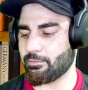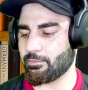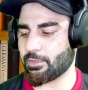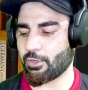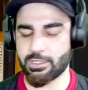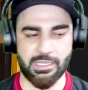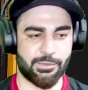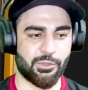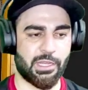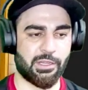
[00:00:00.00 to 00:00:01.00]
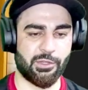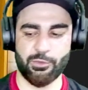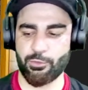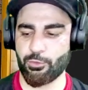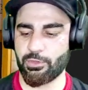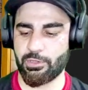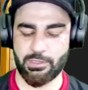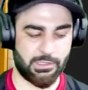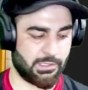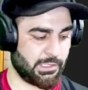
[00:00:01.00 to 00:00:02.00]
concepts so that you
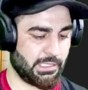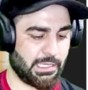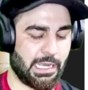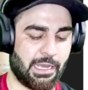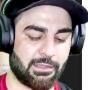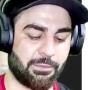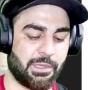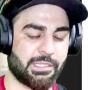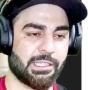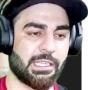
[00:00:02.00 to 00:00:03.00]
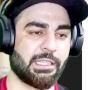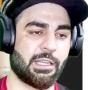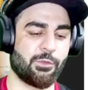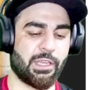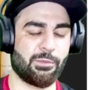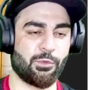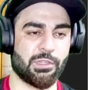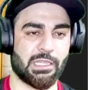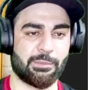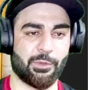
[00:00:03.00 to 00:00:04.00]
have the basics, and then we can move to the
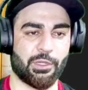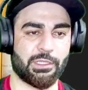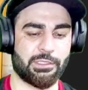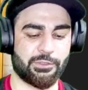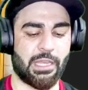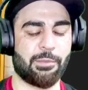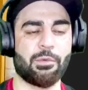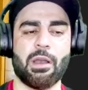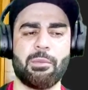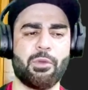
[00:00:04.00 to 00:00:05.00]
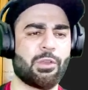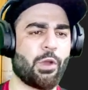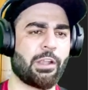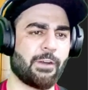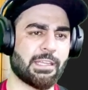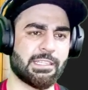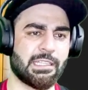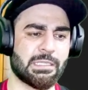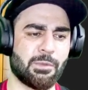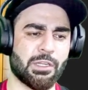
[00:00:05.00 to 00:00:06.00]
other plot. So I'm moving quite fast in
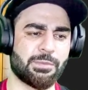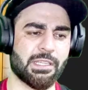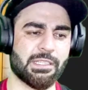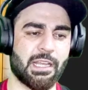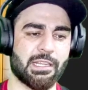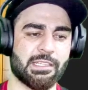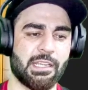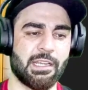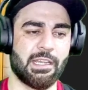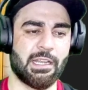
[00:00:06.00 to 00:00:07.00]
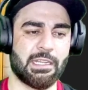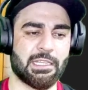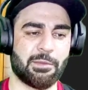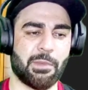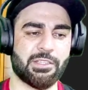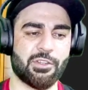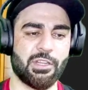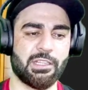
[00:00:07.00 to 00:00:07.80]
these plots because there is nothing much to learn. They